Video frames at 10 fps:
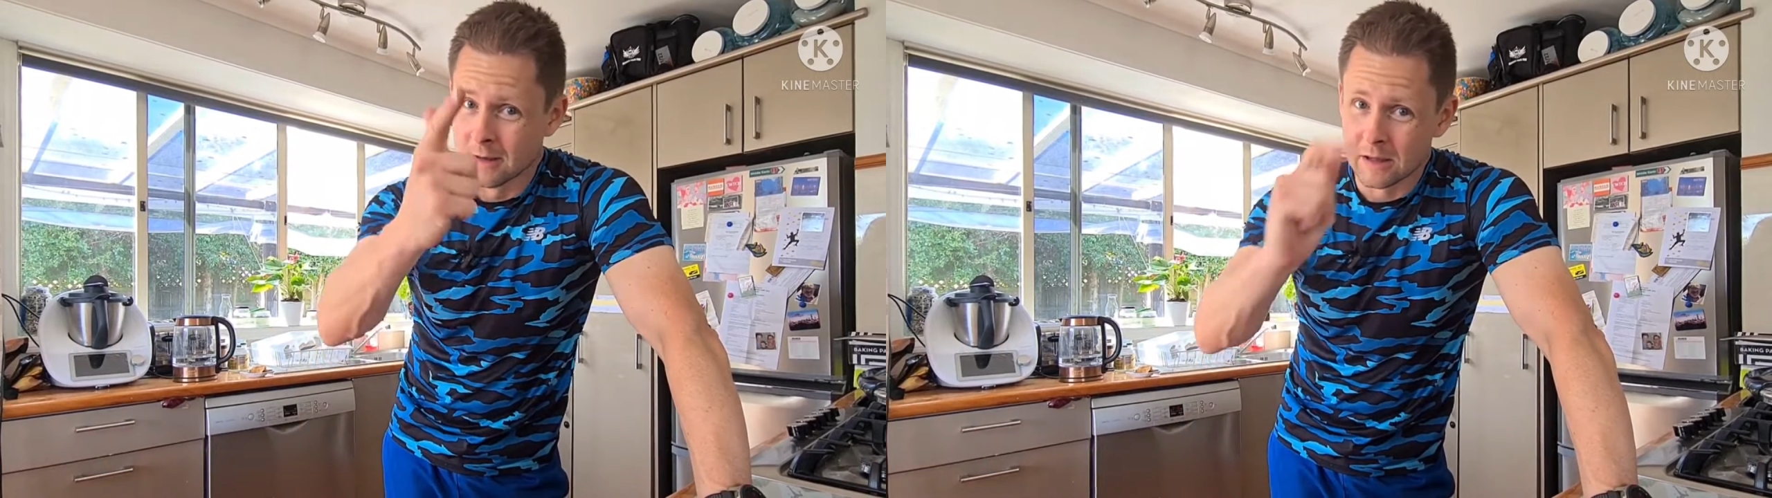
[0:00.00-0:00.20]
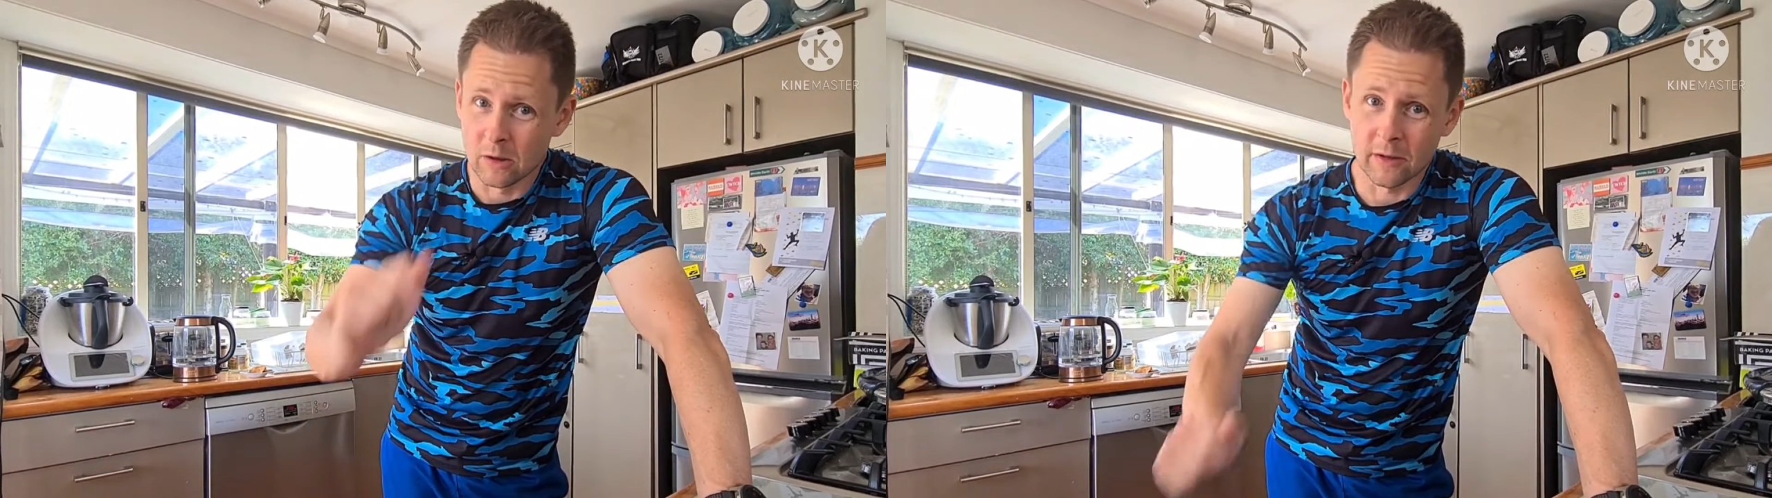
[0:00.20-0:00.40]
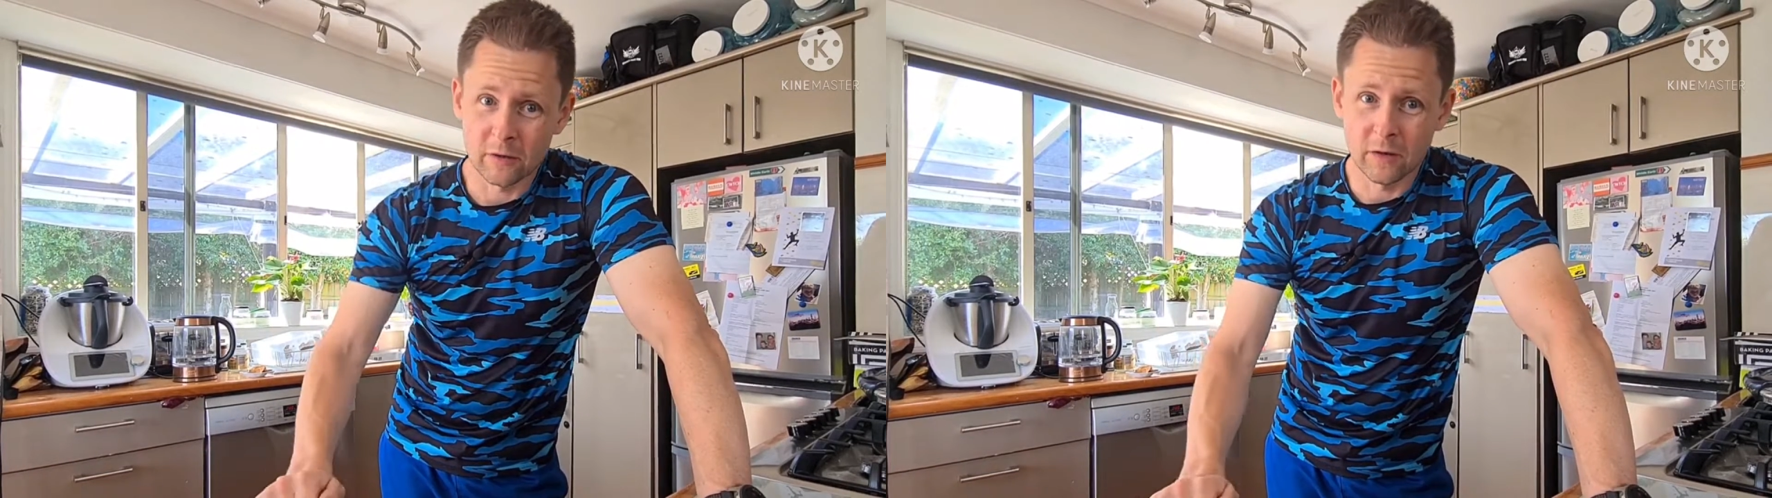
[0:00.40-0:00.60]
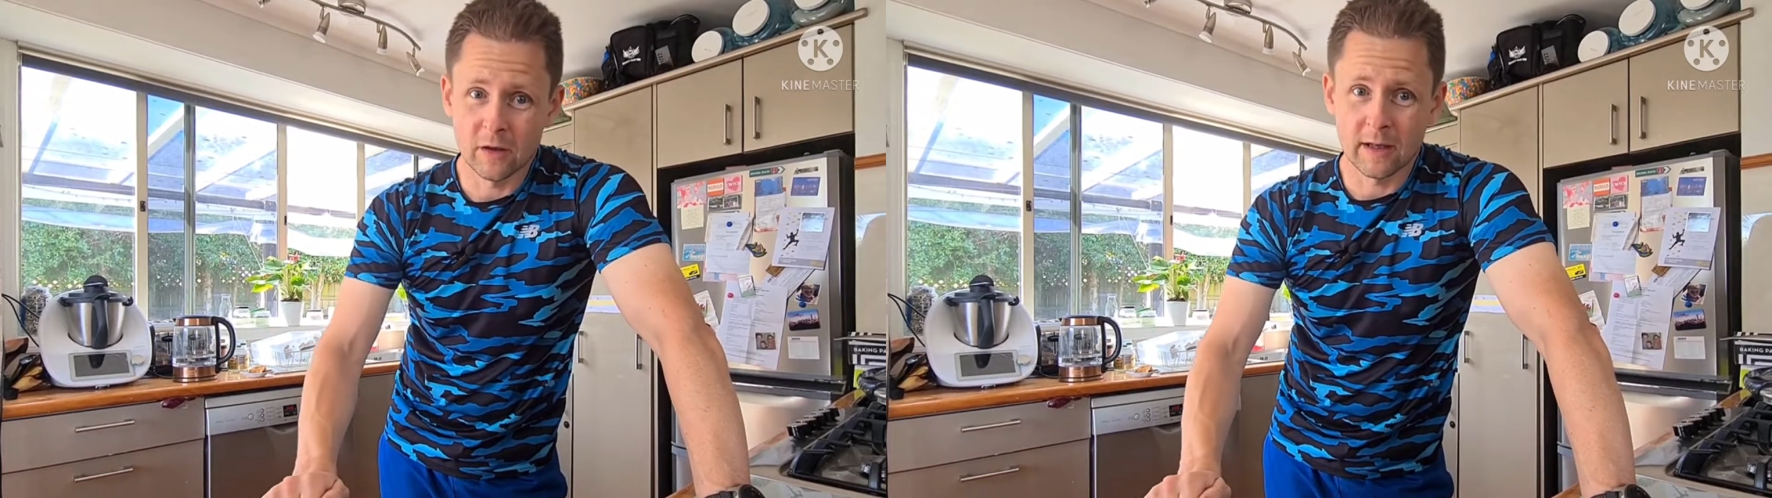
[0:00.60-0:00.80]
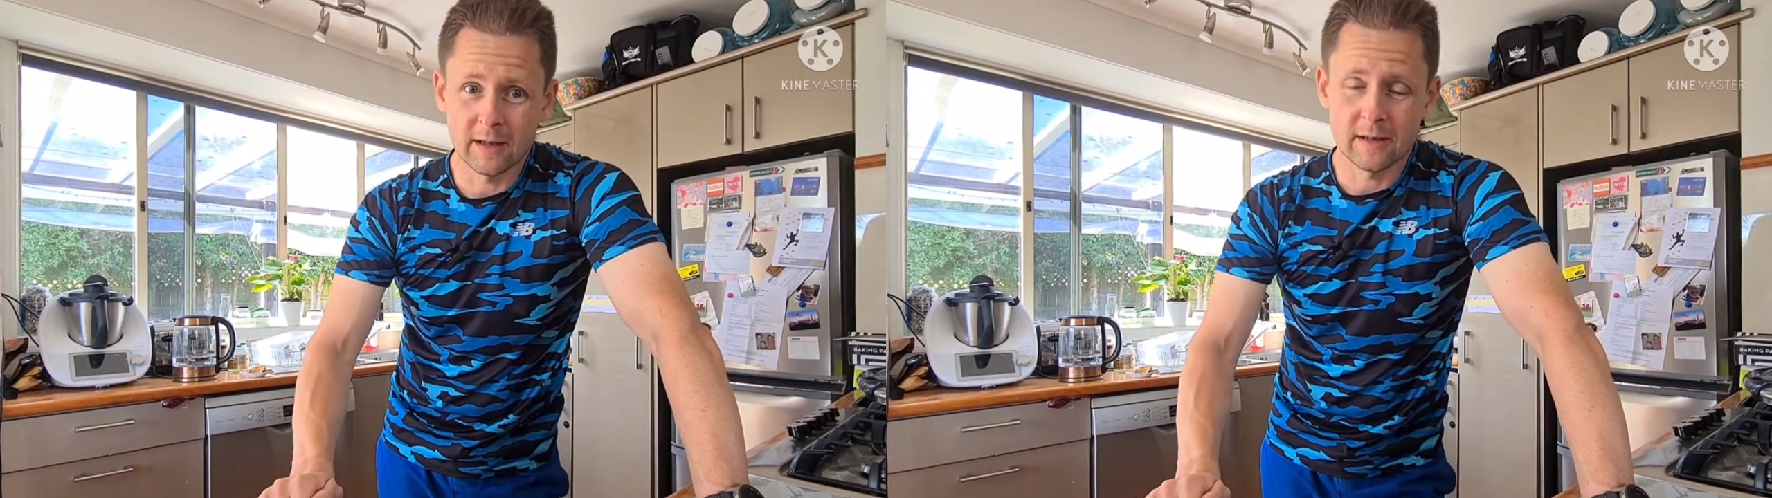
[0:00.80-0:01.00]
See you in the next
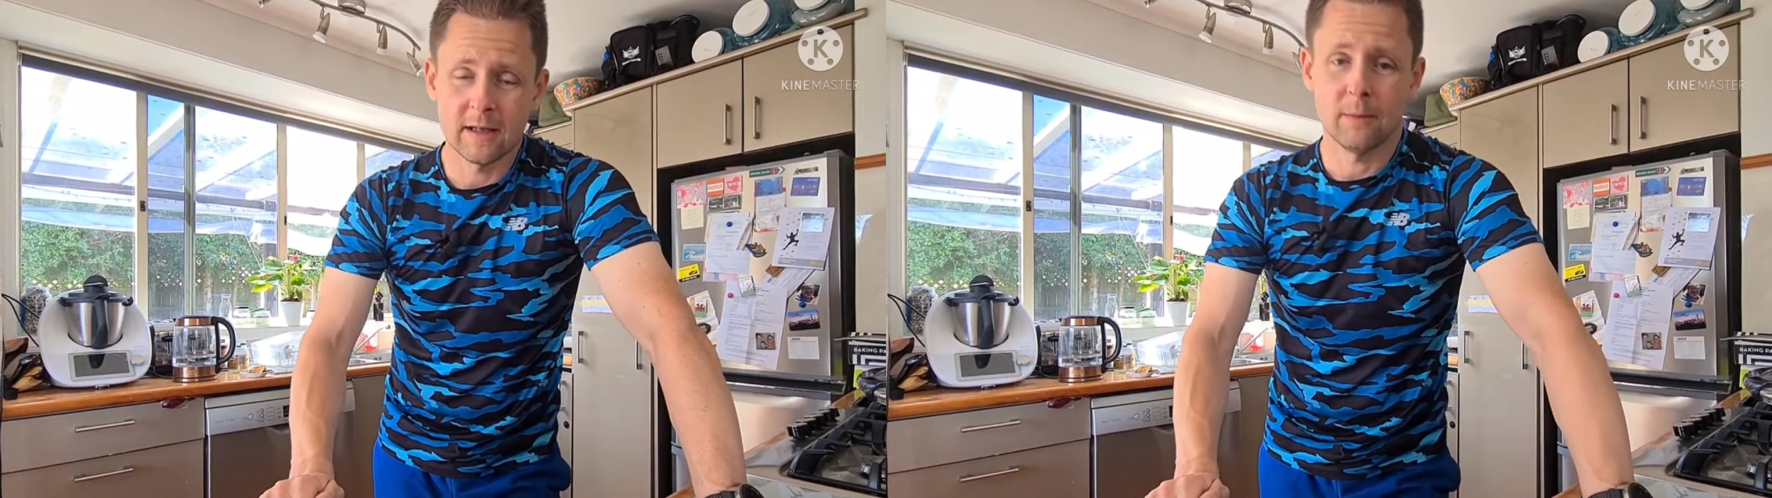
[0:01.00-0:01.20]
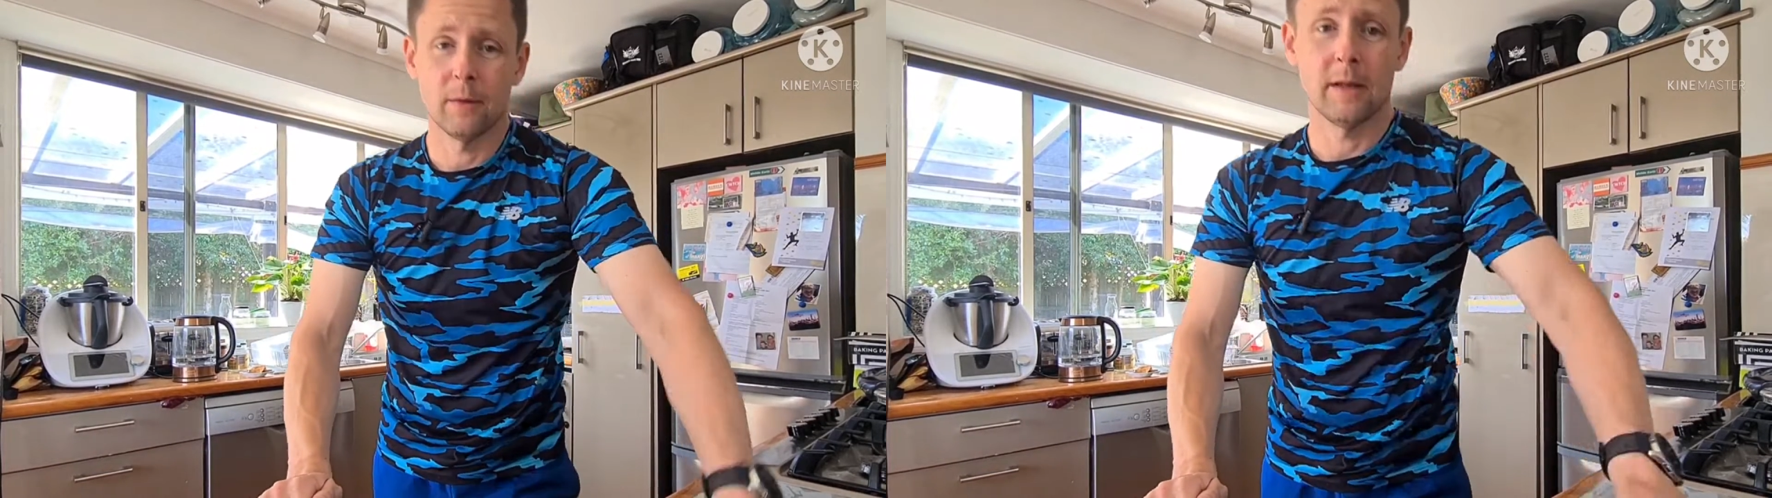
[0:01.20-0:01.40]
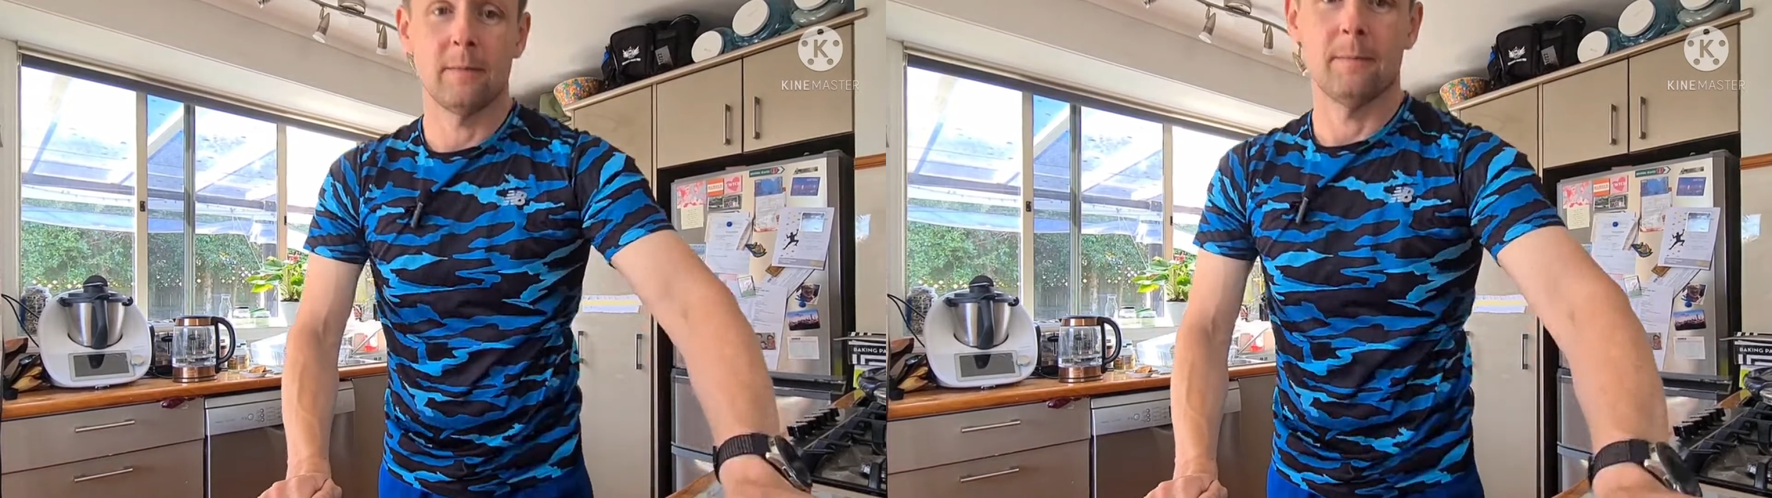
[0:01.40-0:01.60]
video, guys. See ya. Bye.